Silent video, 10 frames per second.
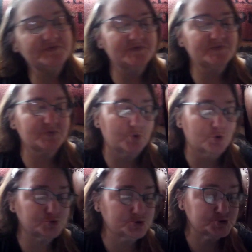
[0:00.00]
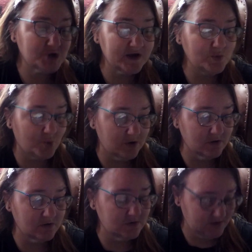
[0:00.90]
is Crochet
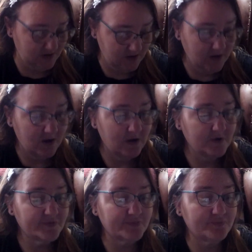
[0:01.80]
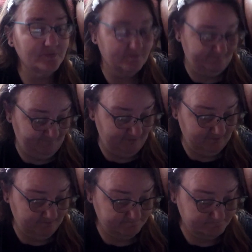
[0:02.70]
World
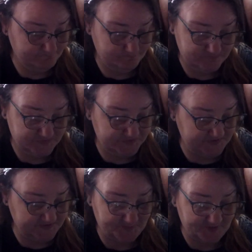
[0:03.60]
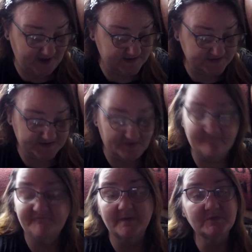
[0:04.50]
for display until
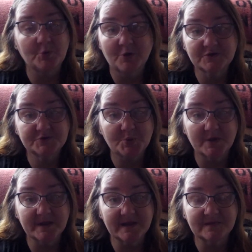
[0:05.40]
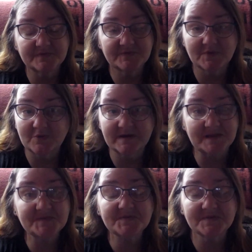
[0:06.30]
February 20th, so I
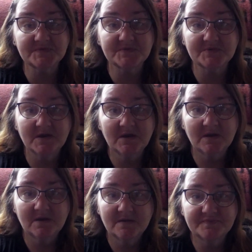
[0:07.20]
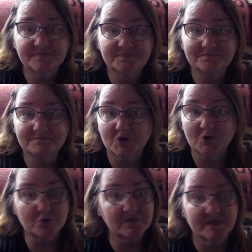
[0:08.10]
guess it's the
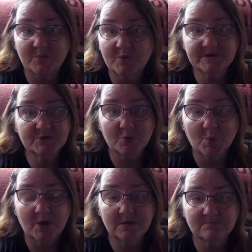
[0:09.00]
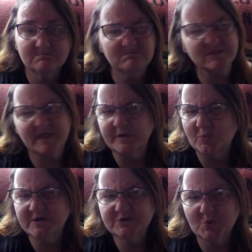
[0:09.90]
early winter one, late
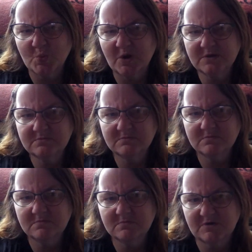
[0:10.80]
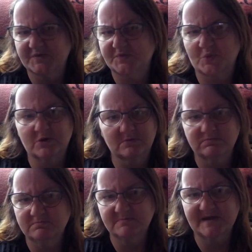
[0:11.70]
winter one, because we're
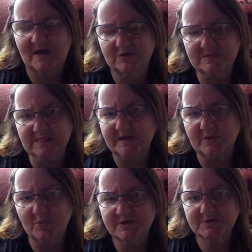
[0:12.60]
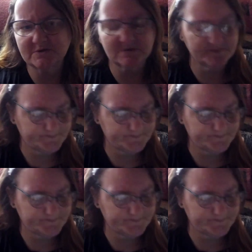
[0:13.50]
now in late winter.